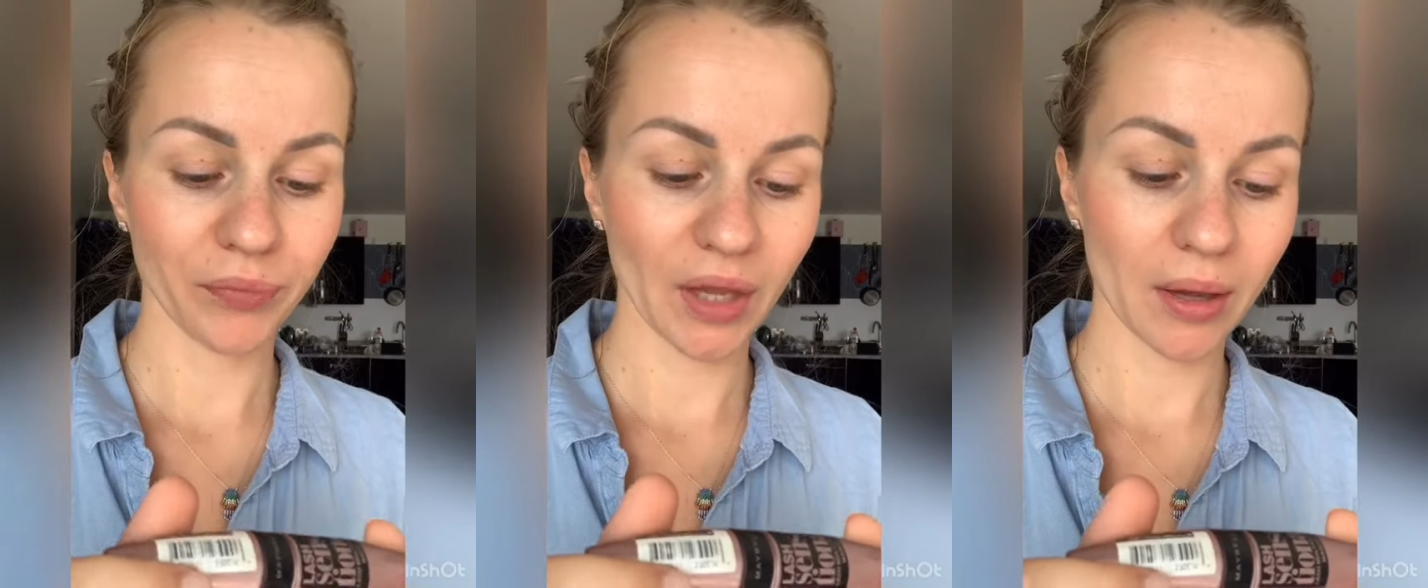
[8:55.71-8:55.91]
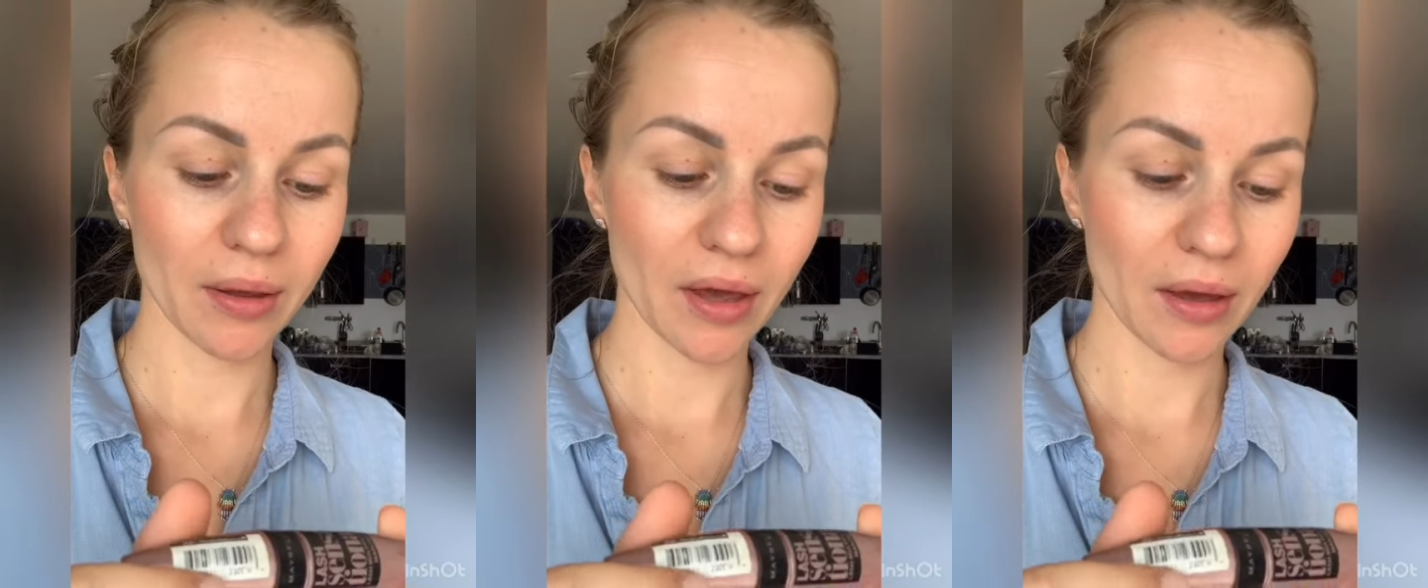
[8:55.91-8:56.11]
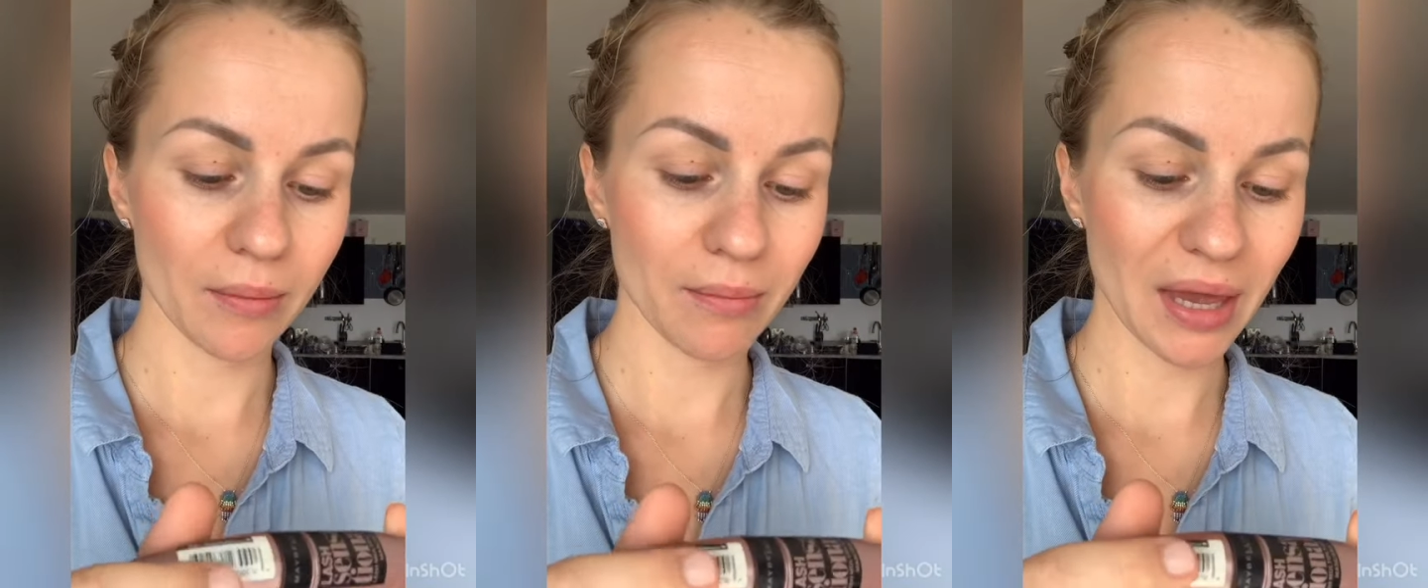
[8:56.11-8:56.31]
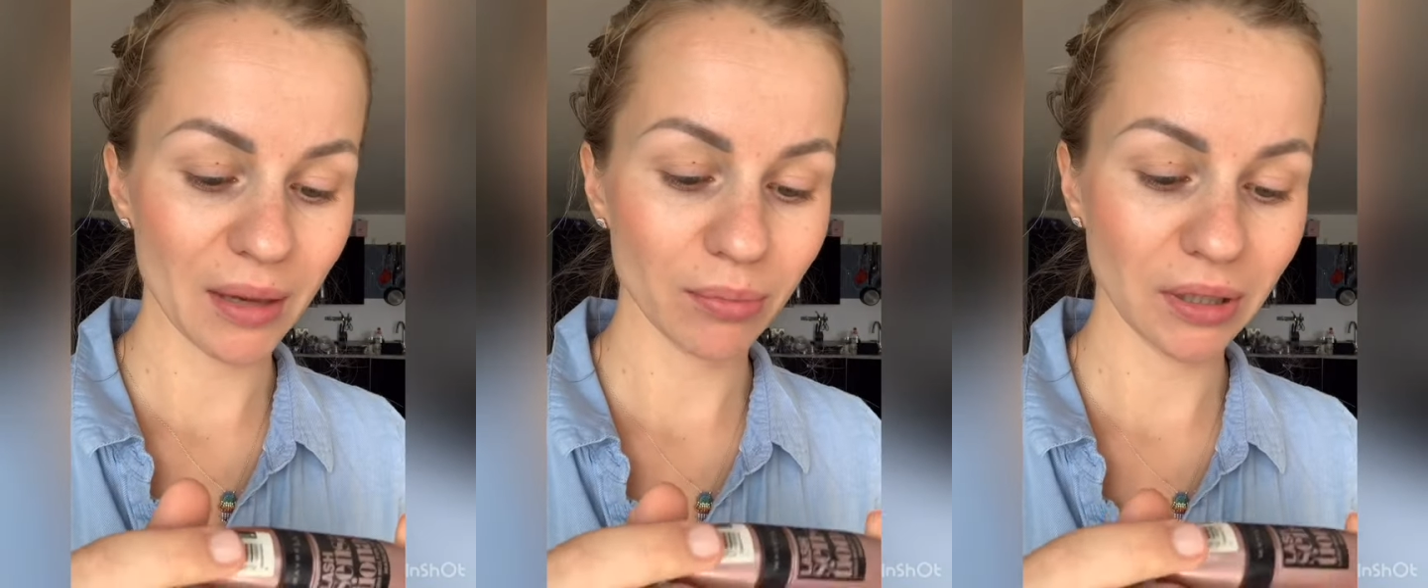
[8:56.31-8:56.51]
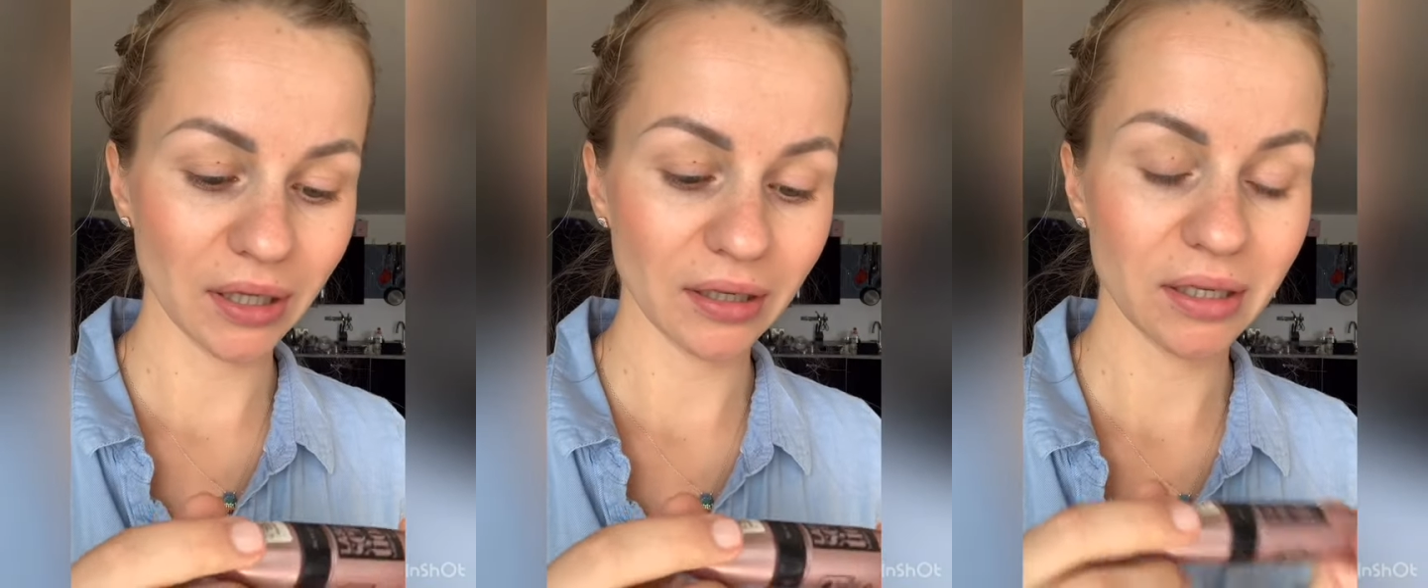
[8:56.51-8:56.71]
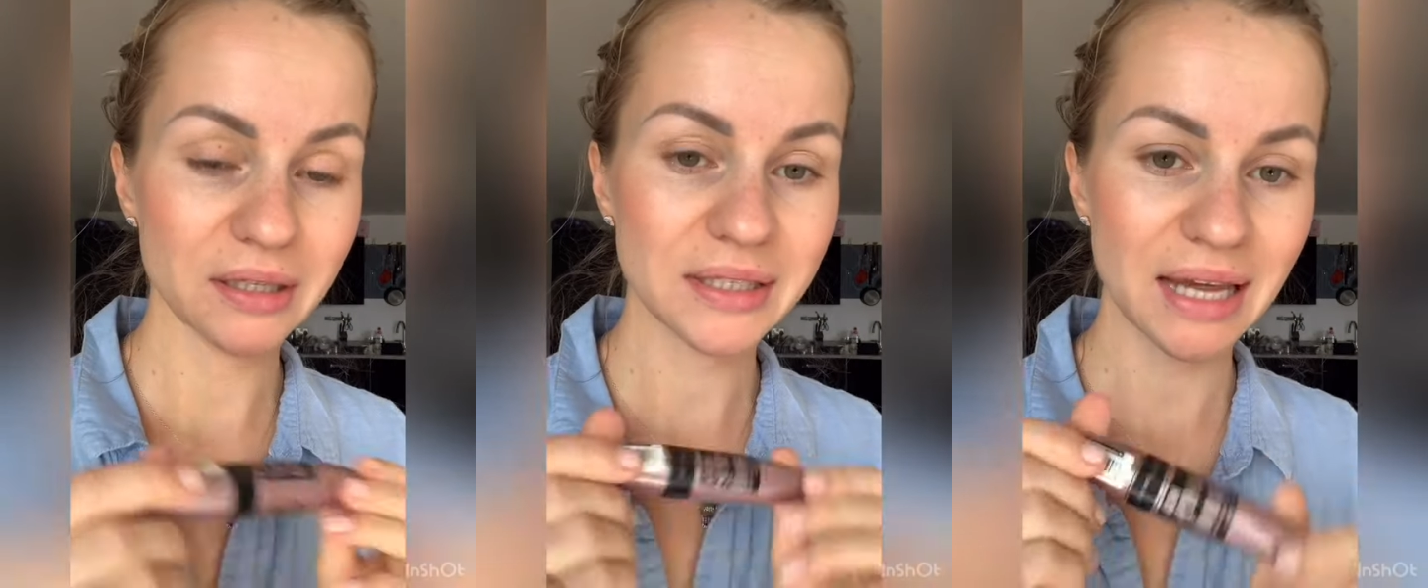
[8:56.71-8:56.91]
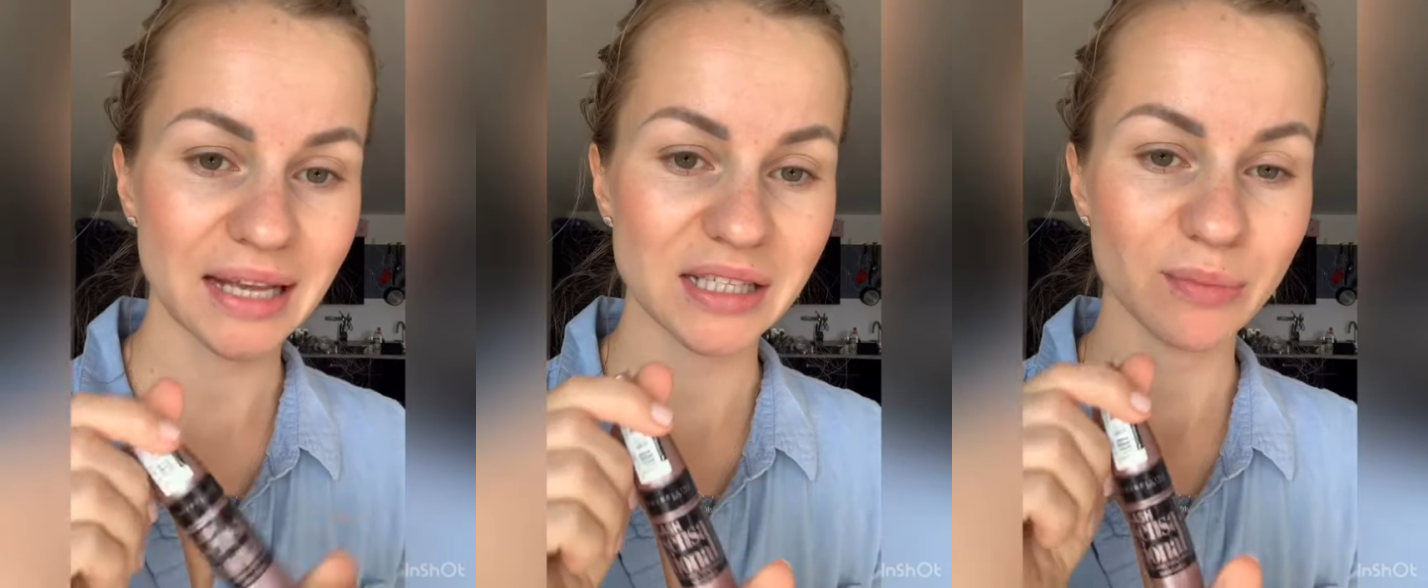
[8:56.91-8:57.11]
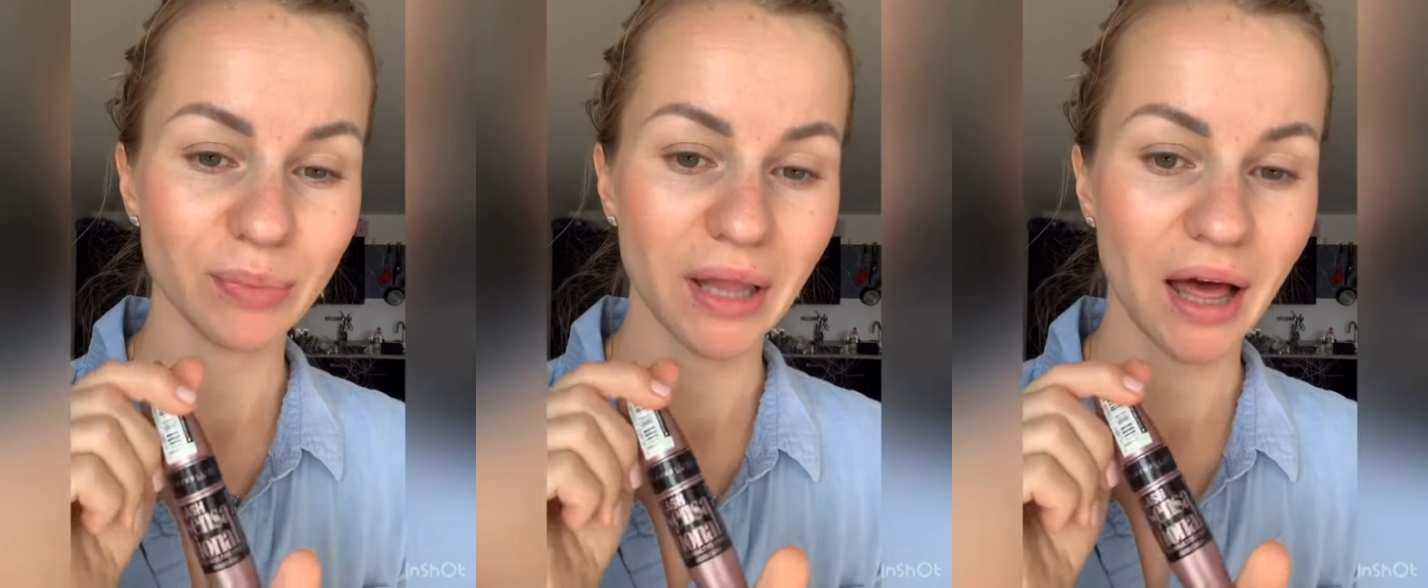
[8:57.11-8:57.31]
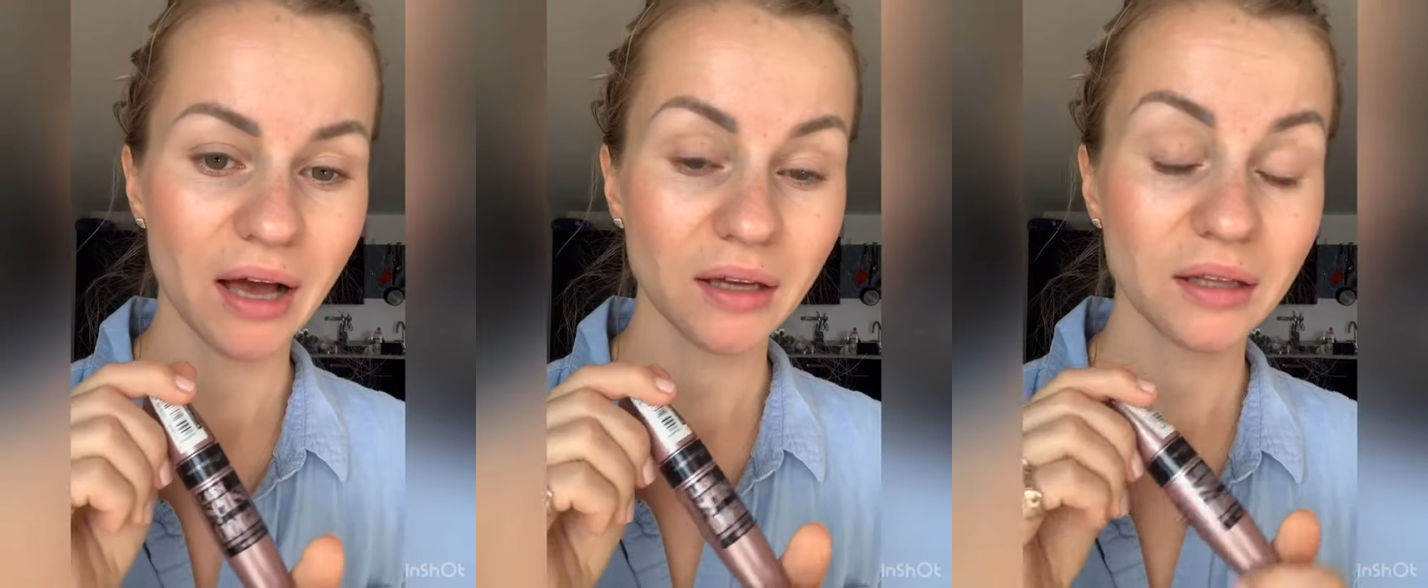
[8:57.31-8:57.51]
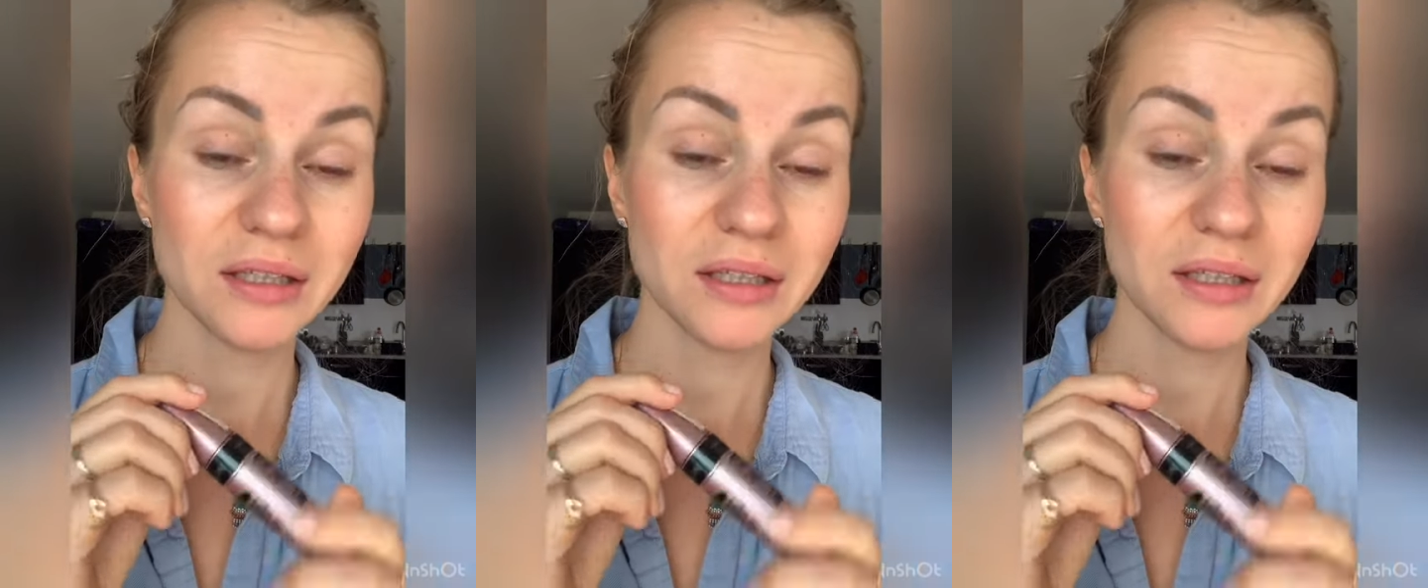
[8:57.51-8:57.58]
Maybelline Intense Black.